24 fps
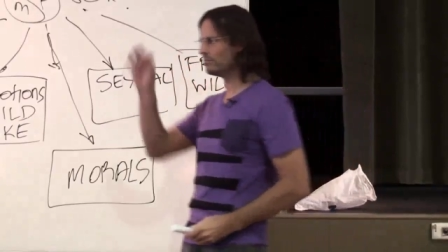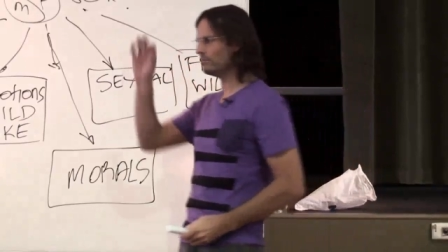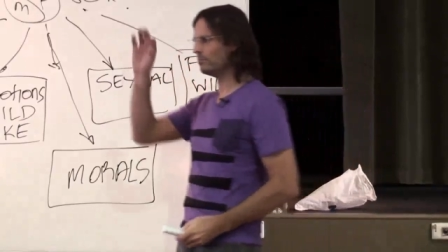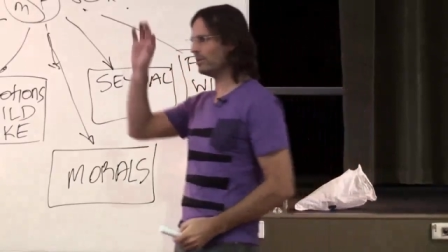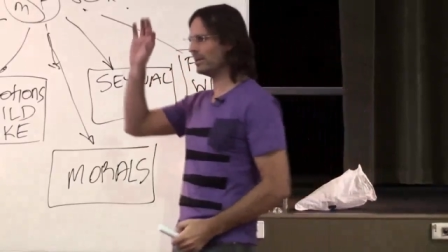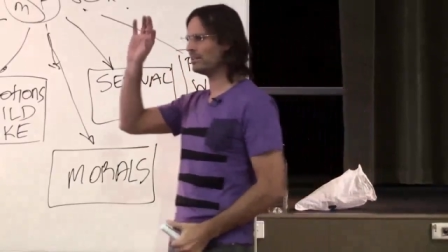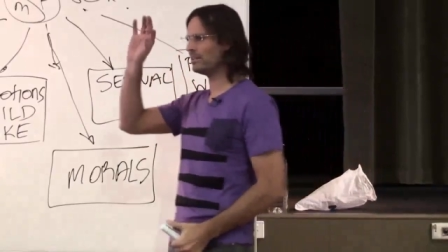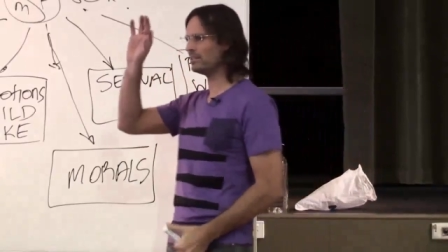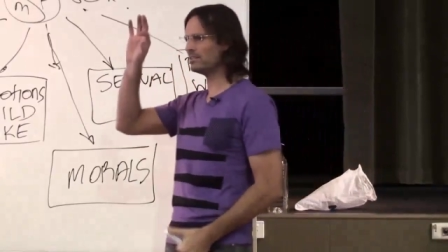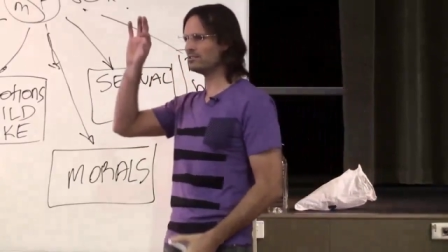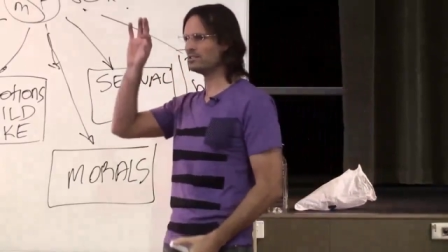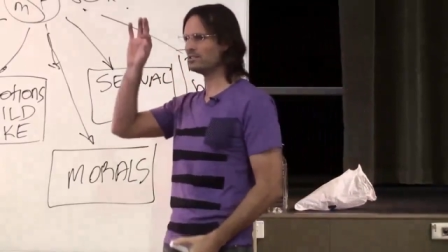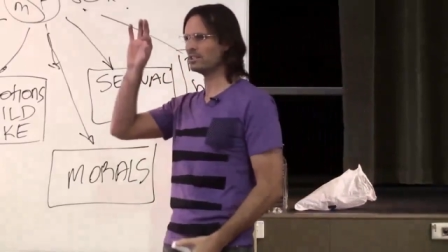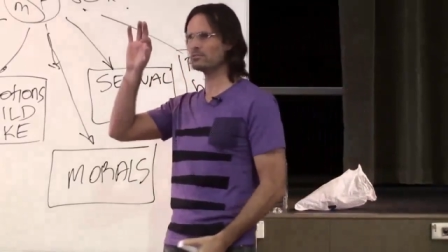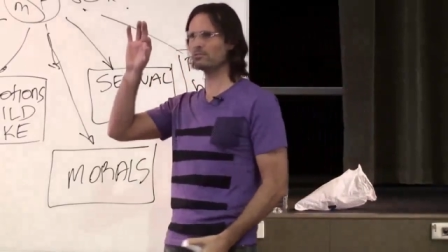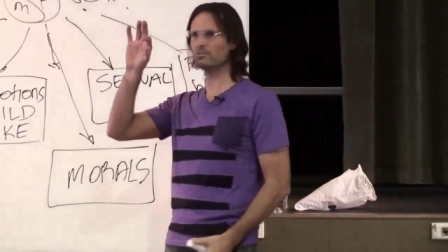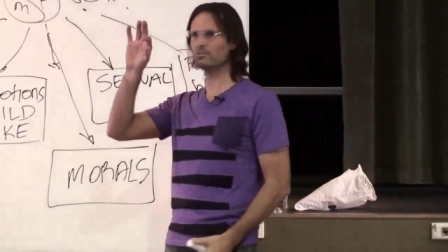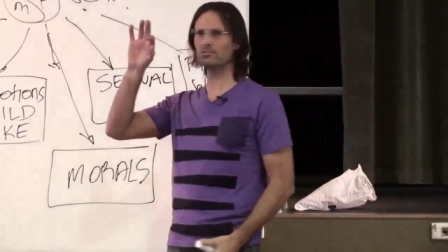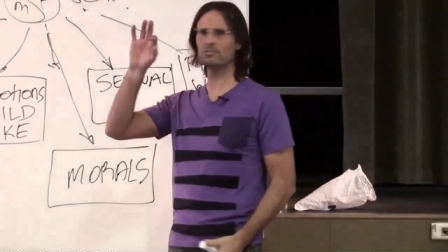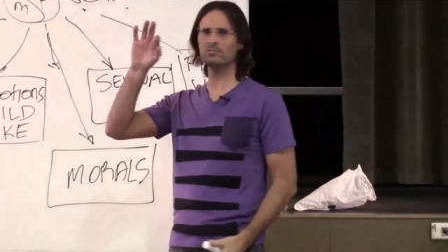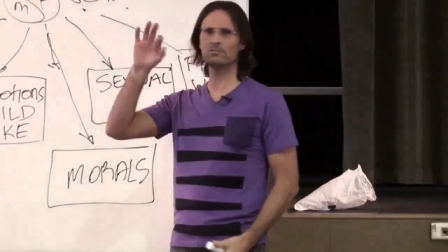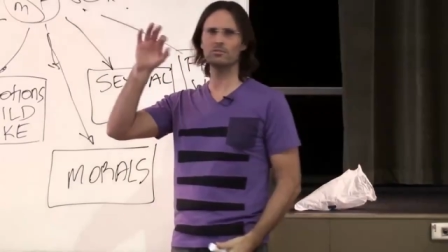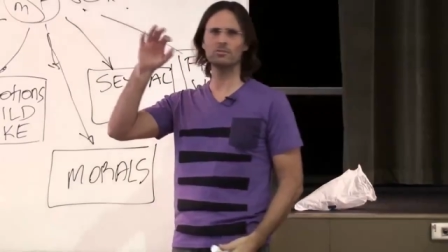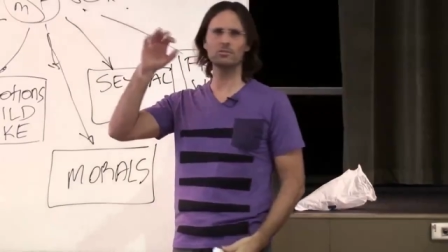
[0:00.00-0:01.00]
one of the
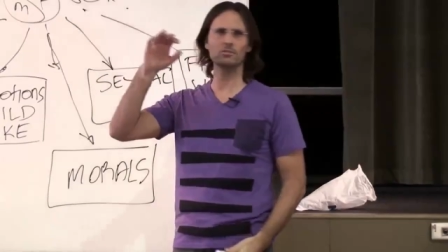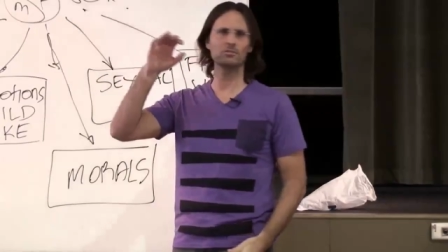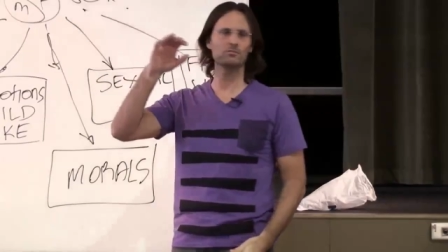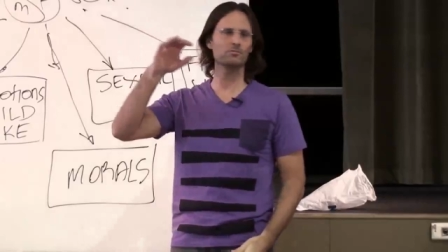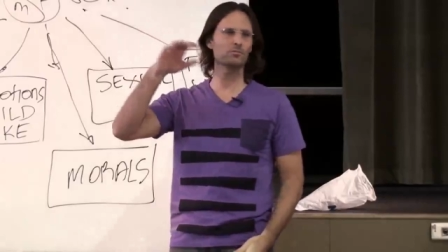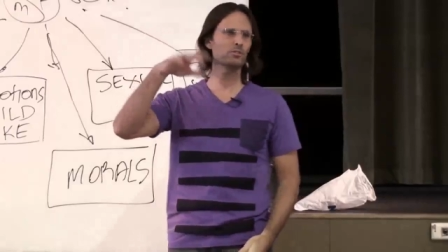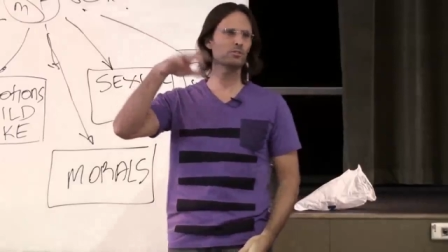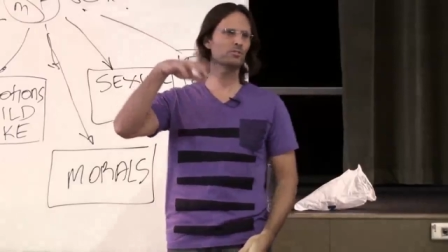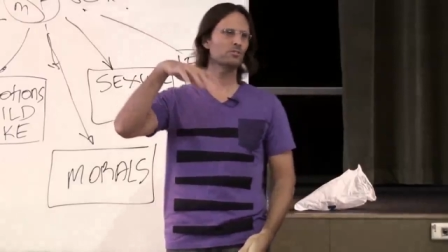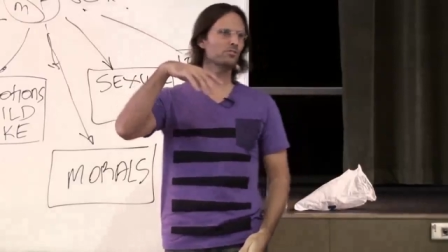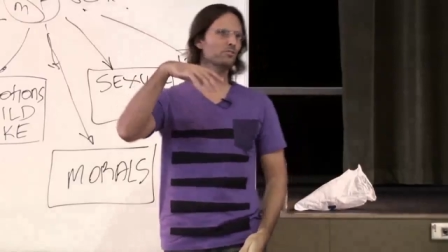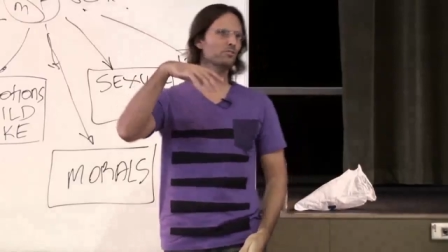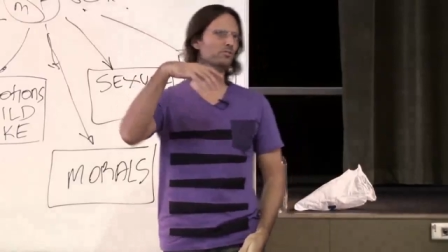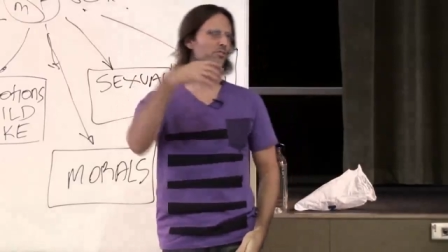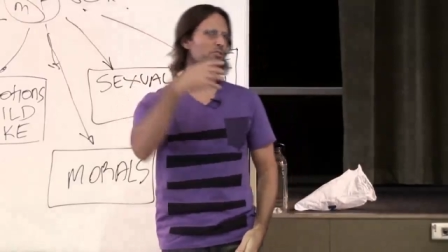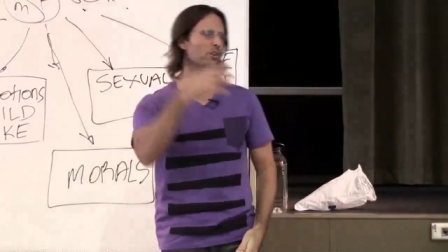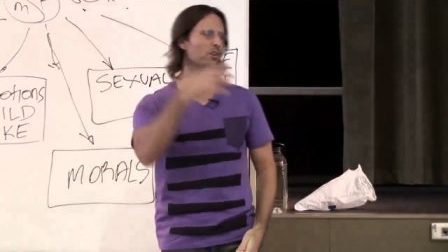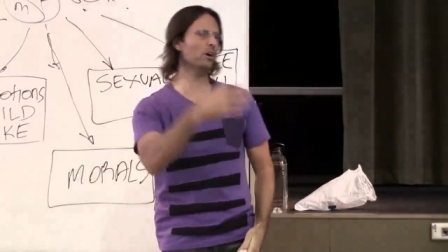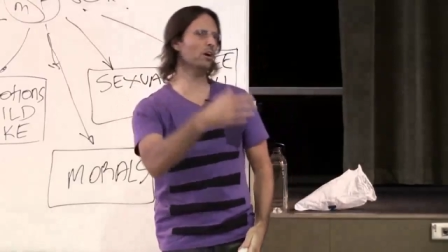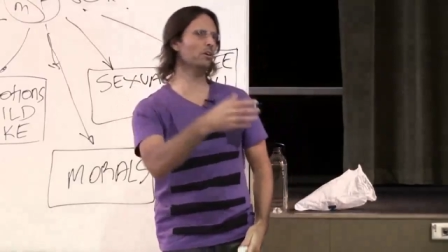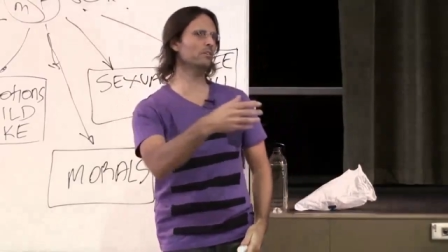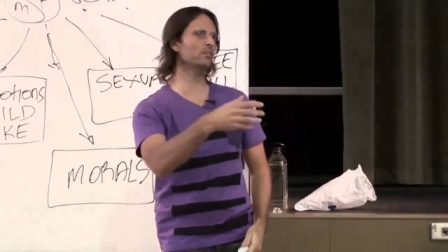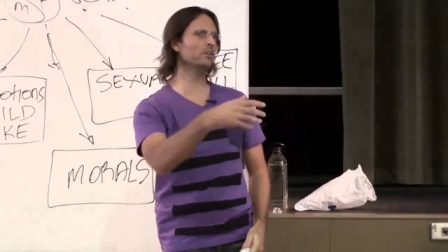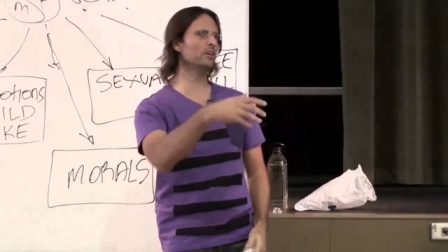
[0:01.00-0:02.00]
secrets of the universe is
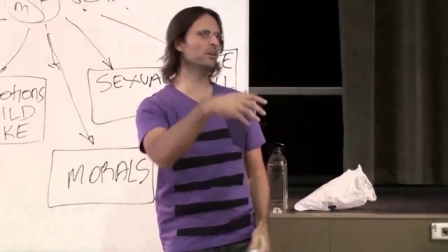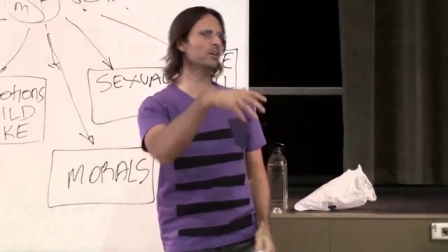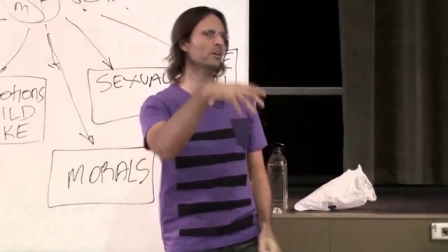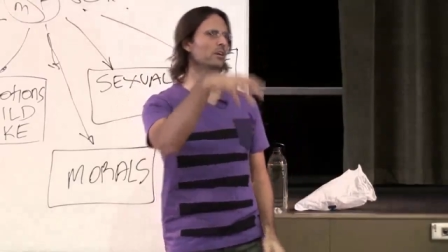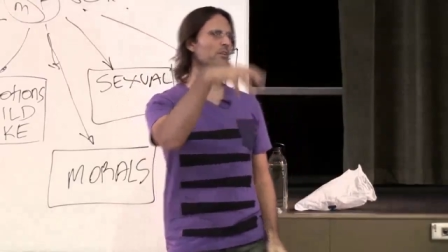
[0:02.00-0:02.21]
God